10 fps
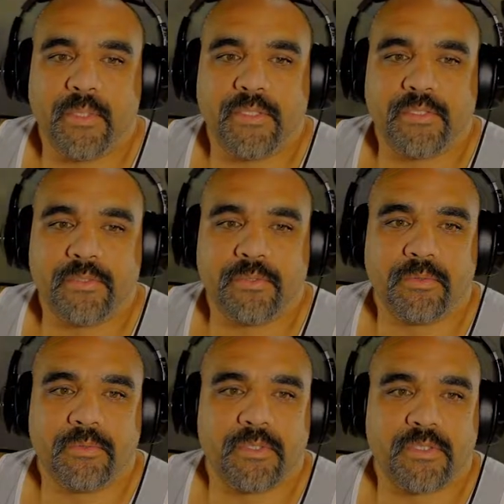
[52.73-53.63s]
we
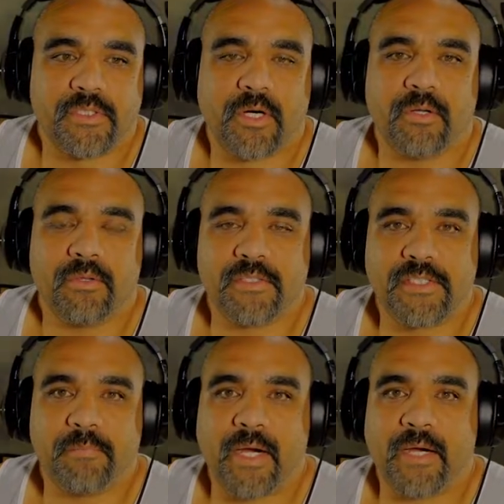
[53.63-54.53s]
do start
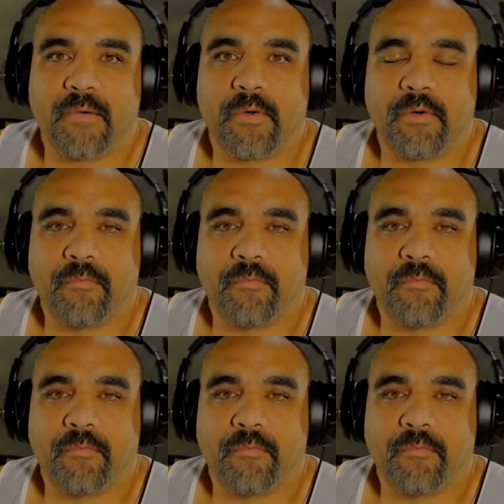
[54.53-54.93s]
losing power